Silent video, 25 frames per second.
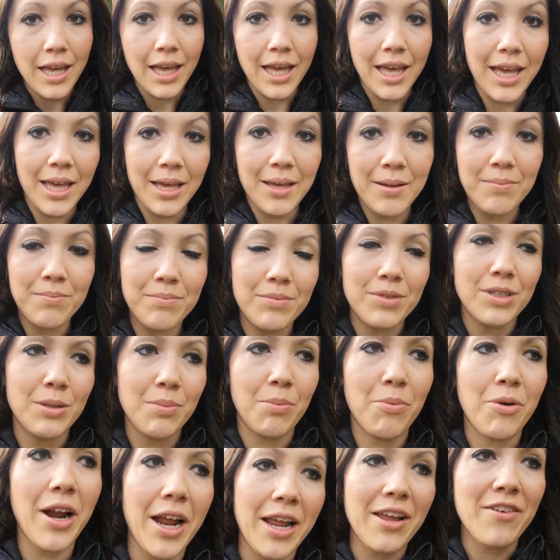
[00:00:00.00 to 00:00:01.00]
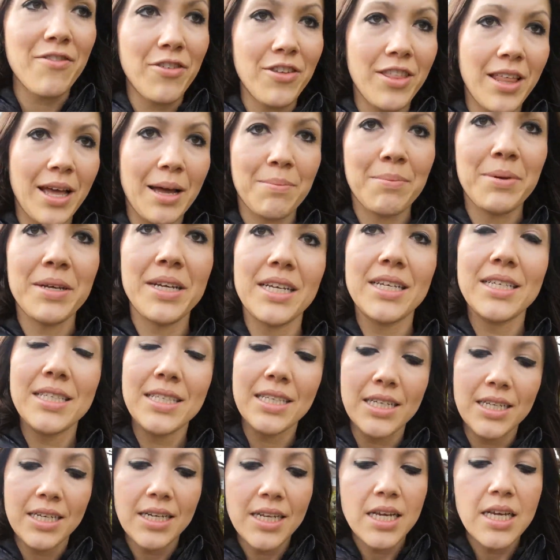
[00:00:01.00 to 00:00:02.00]
um, to pray for that
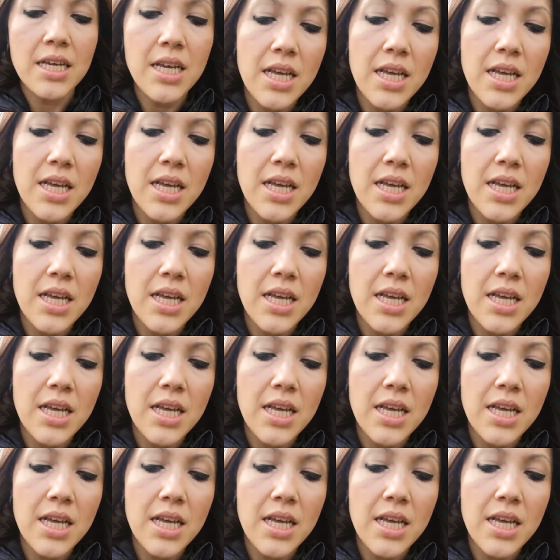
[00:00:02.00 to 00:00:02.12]
person.